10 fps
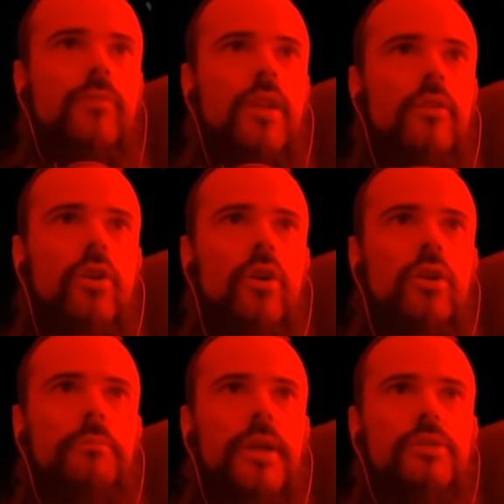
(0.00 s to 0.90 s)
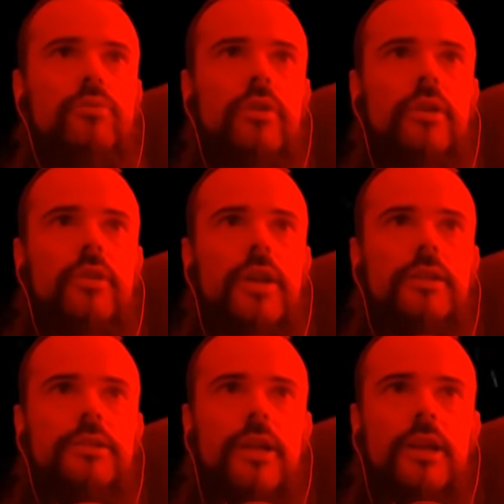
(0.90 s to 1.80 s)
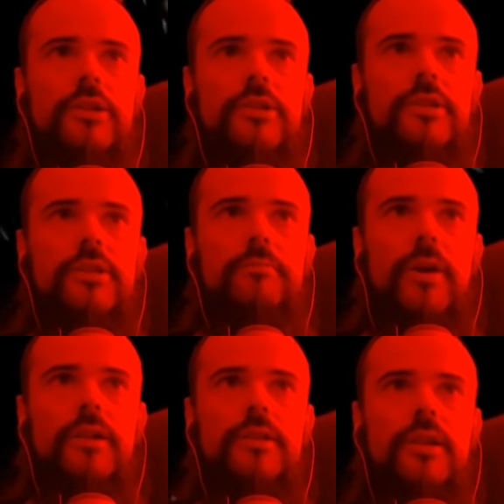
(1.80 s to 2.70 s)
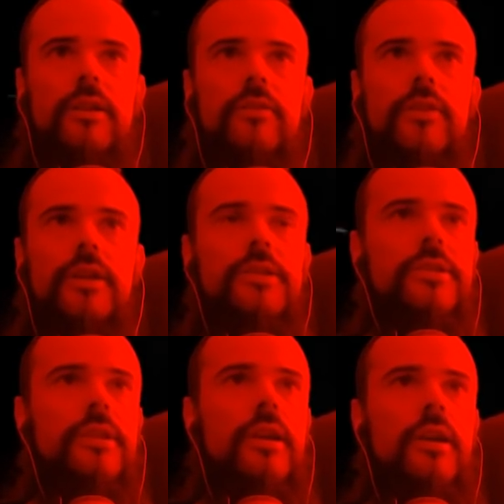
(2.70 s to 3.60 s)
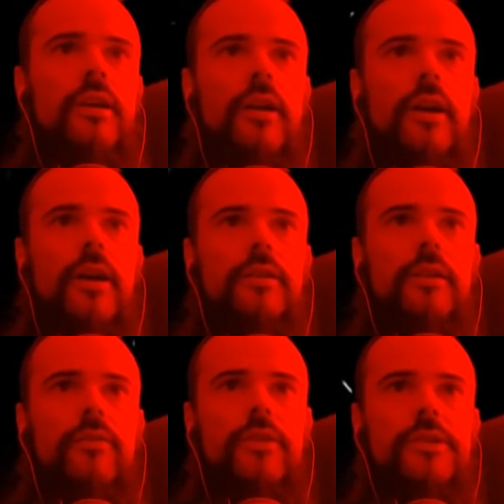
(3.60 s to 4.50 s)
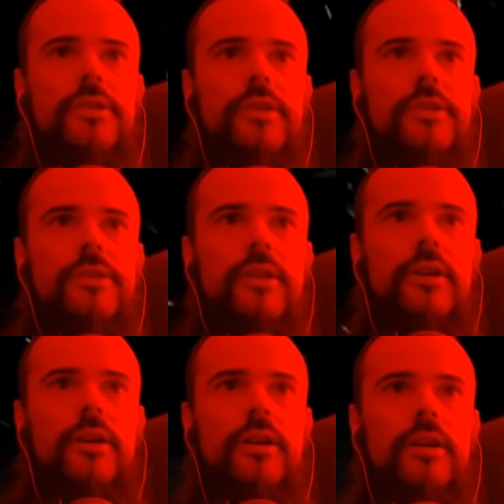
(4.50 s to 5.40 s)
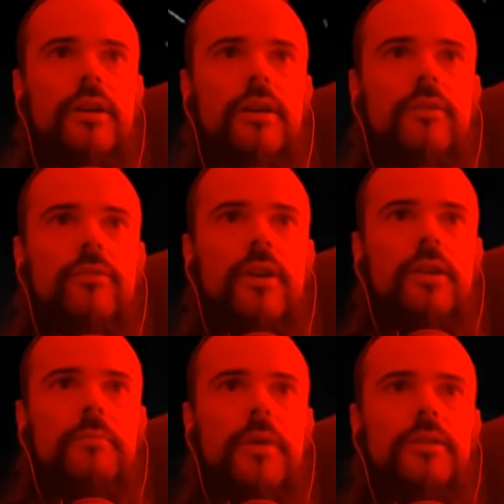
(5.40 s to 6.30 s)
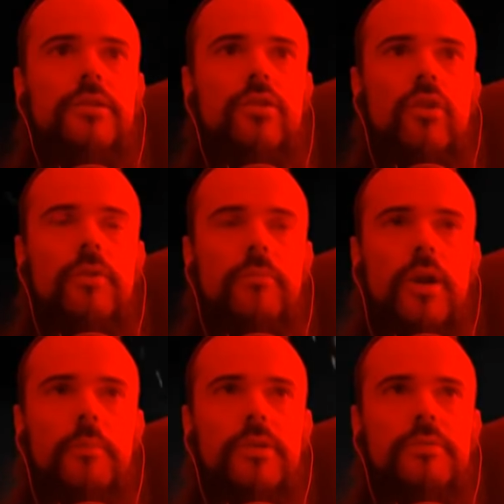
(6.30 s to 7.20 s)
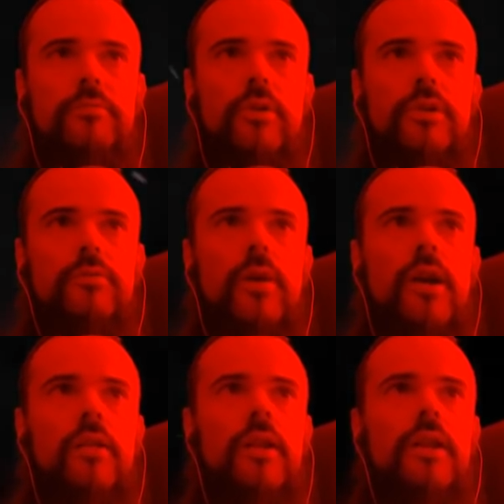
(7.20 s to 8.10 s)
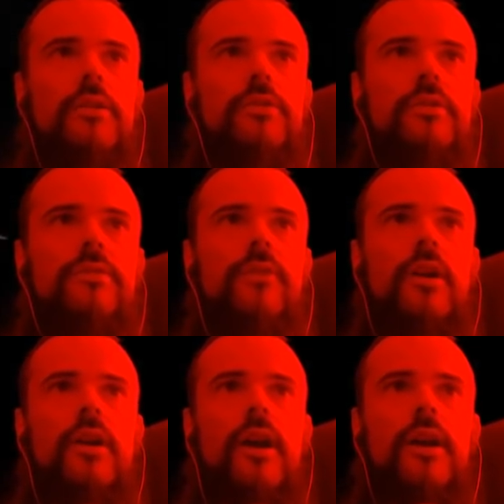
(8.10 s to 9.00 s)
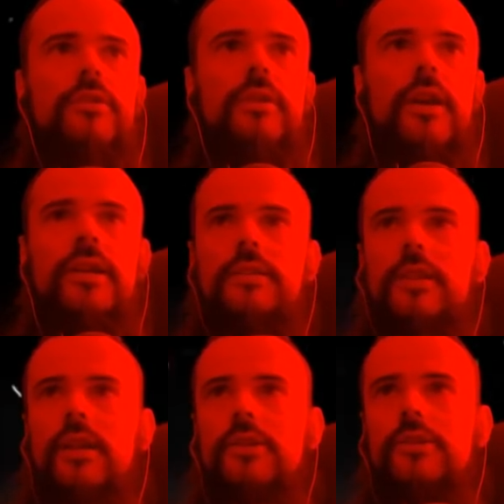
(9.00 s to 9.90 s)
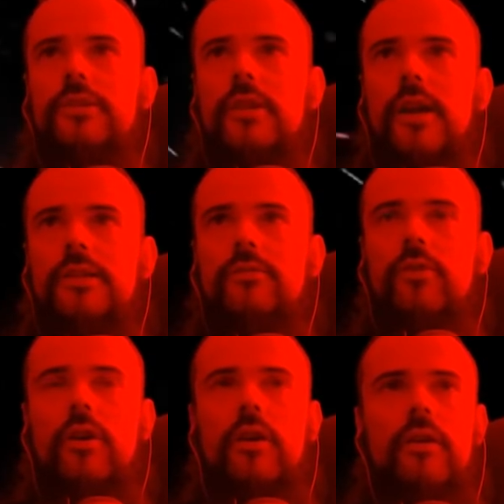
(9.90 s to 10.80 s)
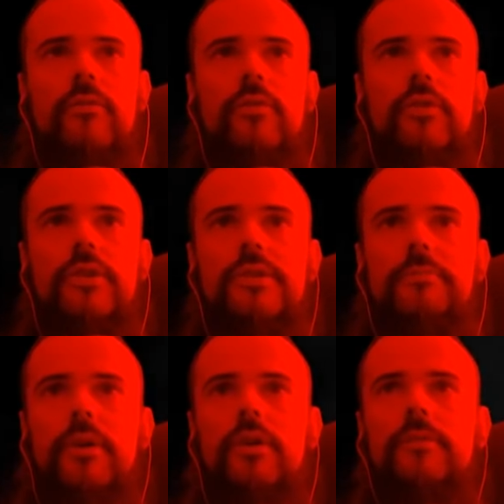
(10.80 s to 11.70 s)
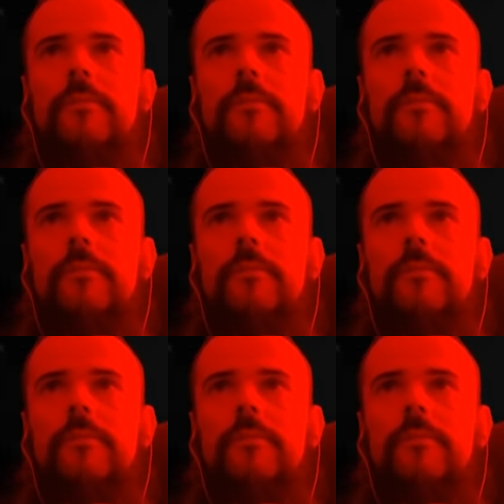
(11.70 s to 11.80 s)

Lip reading: The only place where you can get intelligence is practically this, and this is fucking mandatory primal spirit as well. So it's very hard to get intelligence, guys, for this build.